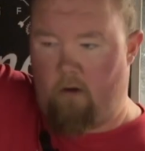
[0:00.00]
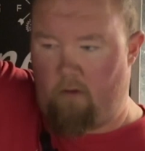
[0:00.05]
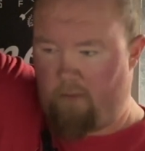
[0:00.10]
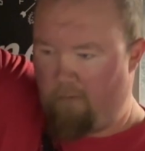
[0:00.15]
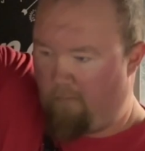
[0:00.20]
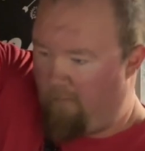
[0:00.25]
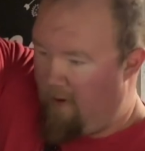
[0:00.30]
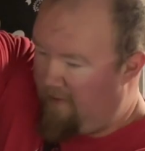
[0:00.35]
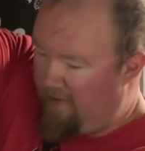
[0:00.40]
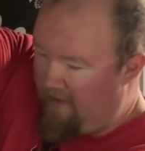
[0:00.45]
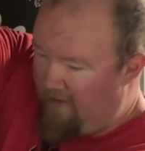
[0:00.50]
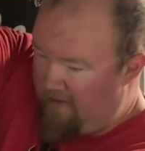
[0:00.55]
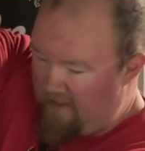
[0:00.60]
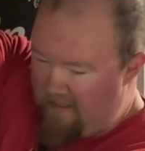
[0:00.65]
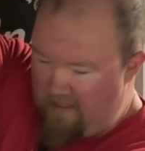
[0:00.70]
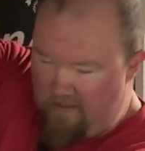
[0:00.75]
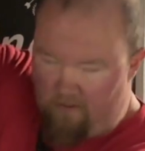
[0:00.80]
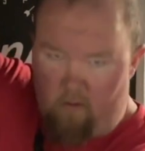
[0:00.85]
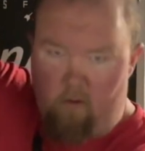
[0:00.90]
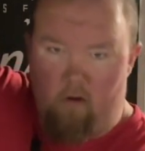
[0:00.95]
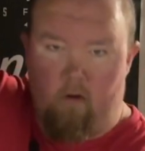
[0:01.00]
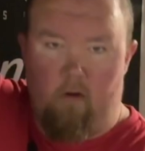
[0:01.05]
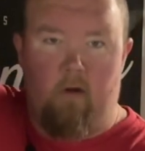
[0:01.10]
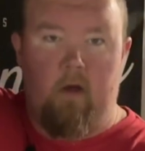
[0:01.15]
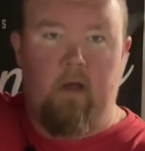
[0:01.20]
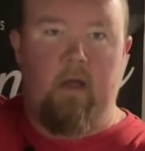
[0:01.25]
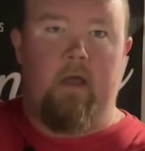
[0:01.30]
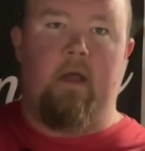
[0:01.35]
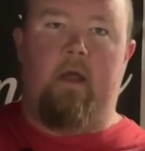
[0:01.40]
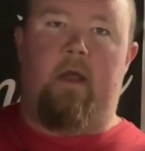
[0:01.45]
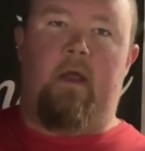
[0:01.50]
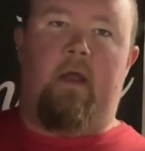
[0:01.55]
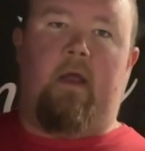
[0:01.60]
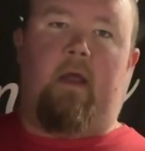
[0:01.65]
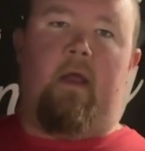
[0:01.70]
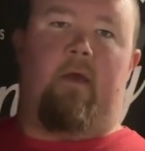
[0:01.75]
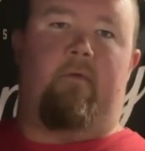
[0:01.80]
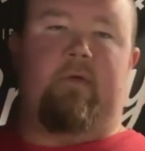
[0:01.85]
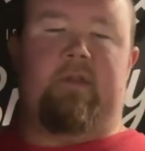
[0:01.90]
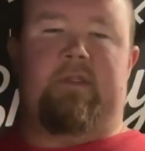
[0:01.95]
thread the needle,
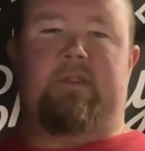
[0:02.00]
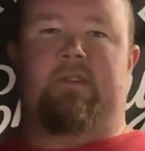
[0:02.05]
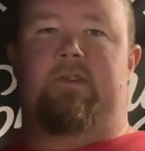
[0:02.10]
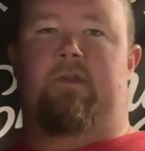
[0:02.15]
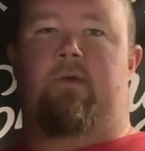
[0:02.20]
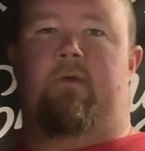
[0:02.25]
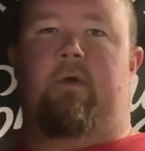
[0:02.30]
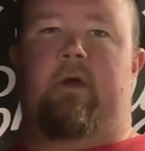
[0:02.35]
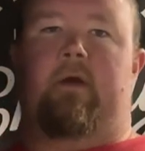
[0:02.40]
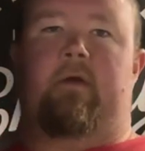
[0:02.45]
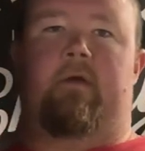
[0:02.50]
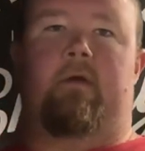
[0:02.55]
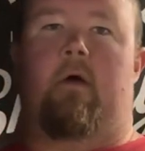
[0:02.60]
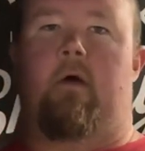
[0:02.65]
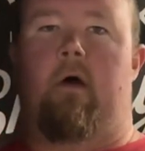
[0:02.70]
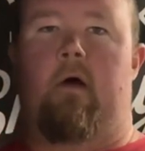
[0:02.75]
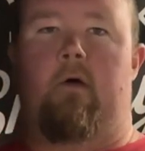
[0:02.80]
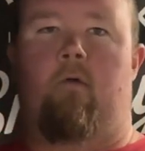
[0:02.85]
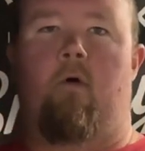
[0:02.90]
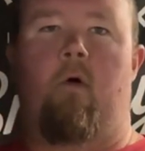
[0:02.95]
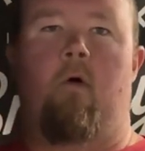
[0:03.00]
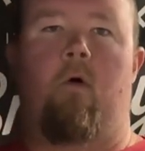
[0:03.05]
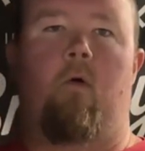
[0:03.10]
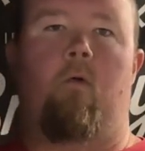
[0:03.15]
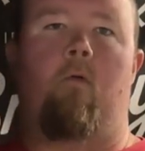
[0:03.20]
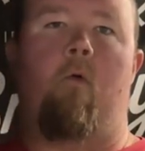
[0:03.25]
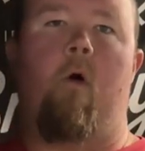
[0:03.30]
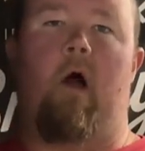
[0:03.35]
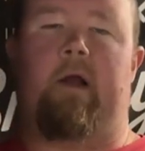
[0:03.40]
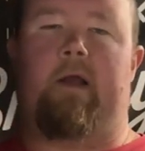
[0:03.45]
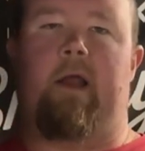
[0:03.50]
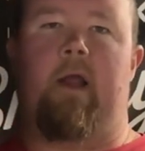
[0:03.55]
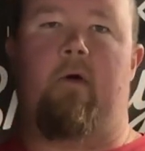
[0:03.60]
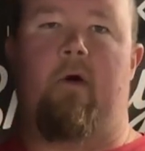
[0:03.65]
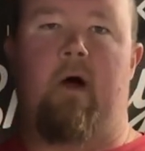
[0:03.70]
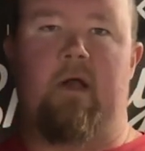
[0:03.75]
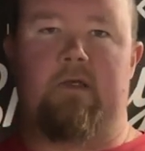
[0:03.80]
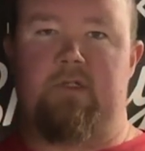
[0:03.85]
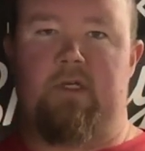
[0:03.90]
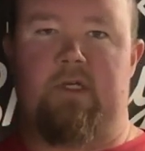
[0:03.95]
if it's doing walking
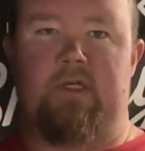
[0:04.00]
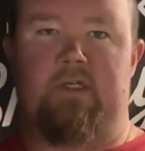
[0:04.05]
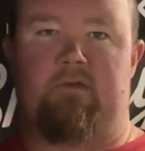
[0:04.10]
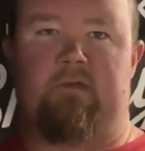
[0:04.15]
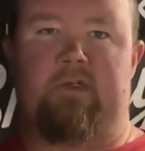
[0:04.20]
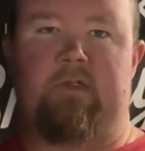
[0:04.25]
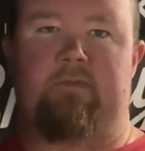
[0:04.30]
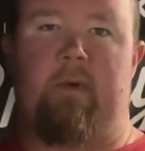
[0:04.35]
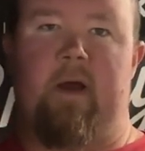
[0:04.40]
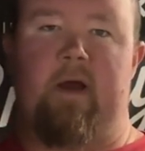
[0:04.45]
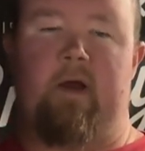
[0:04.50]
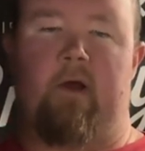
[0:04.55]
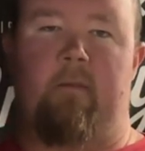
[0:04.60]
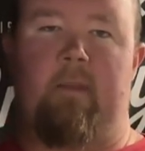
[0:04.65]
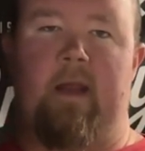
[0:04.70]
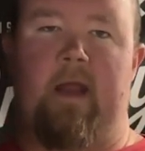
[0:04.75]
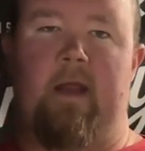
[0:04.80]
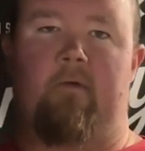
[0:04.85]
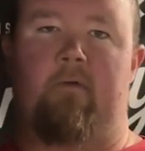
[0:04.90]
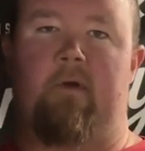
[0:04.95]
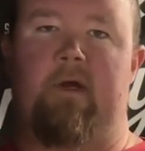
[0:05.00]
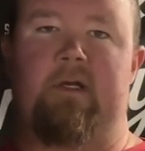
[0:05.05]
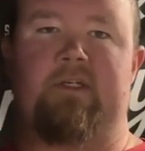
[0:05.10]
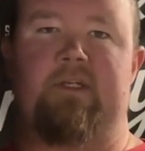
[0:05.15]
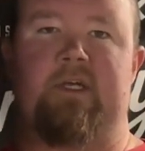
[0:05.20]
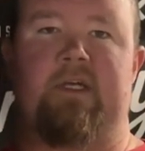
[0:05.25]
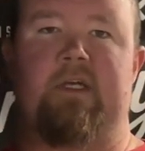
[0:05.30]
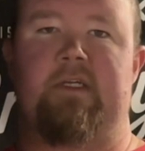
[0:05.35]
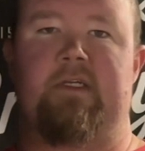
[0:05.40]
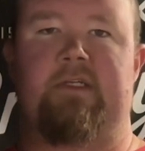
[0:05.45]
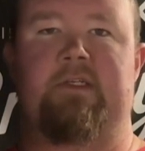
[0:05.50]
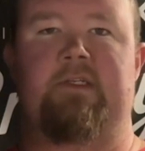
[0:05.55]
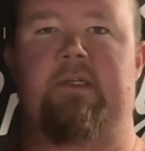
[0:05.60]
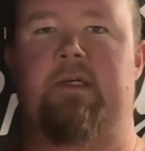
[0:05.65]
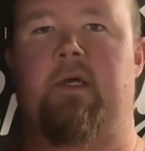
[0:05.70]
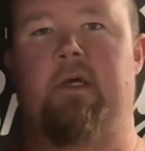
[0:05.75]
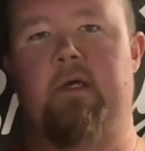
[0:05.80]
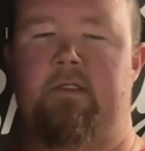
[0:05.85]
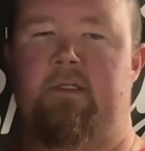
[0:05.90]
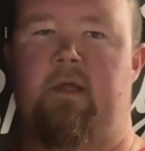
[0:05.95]
lunges with Spider-Man reaches,
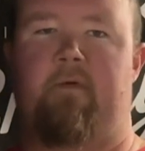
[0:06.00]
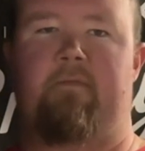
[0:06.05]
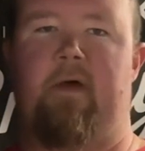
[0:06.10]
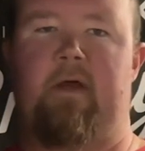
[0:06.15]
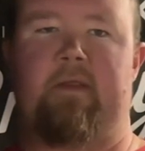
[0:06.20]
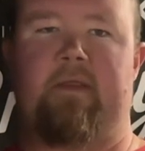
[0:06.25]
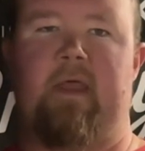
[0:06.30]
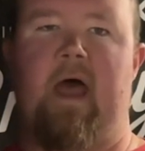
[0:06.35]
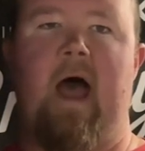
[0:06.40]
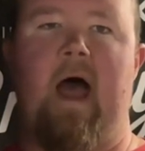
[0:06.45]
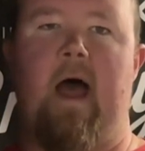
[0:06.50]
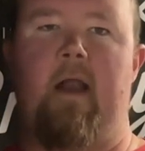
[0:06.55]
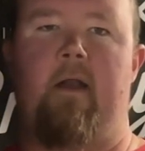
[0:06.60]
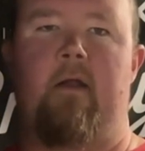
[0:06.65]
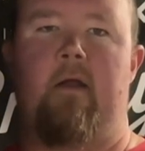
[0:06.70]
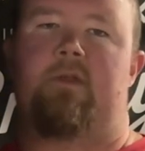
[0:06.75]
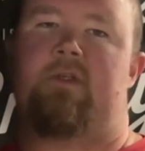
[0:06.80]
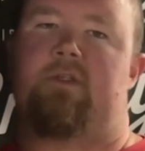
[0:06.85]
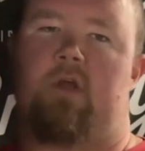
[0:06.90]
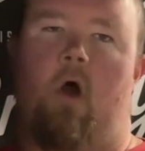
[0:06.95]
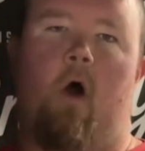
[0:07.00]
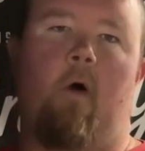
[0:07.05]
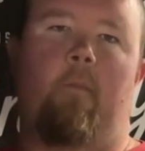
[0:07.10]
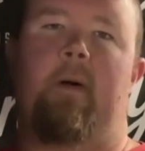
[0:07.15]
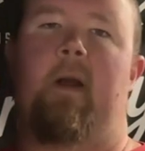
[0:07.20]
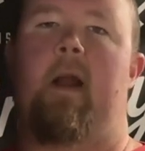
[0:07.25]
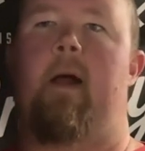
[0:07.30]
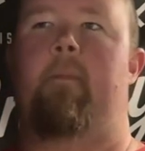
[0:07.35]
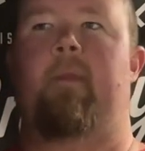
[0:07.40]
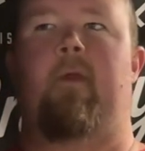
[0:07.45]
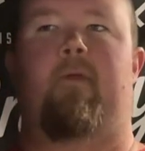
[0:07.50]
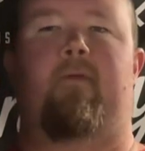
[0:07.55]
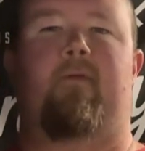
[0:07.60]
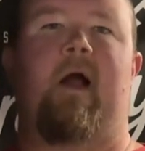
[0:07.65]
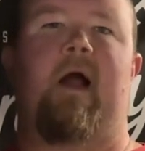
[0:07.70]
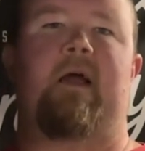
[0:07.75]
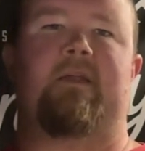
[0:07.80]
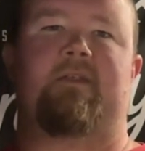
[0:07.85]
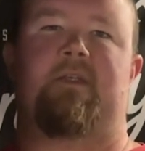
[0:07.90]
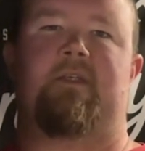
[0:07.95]
stuff like that. Just open up the
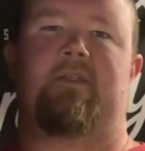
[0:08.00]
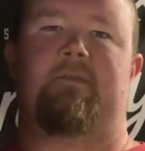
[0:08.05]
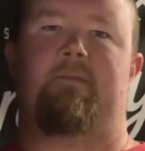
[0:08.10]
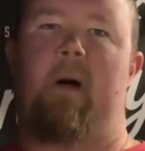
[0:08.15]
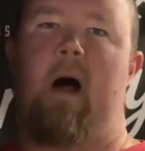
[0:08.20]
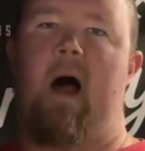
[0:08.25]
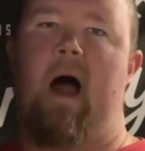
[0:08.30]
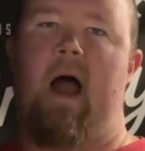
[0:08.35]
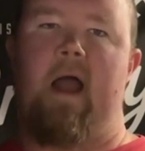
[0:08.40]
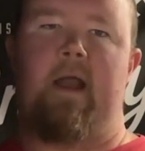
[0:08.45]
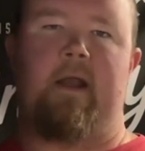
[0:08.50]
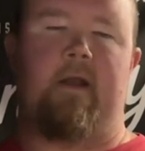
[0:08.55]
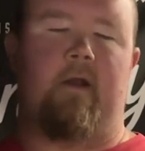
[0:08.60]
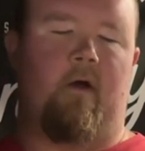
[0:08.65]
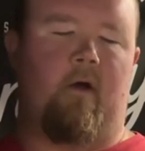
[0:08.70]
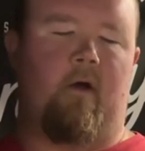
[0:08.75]
thoracic spine,